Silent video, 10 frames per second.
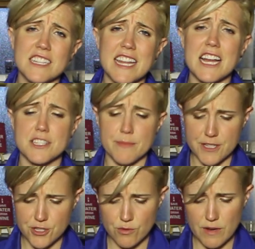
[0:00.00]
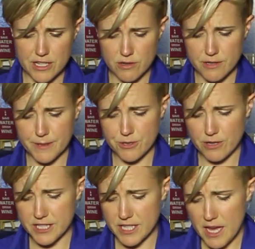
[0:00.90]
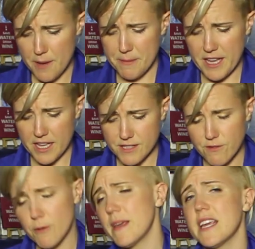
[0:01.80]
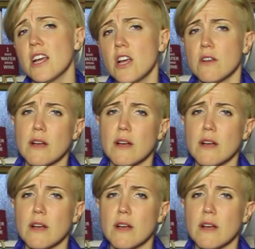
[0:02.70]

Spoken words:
attachment to Rice Krispie treats because for me,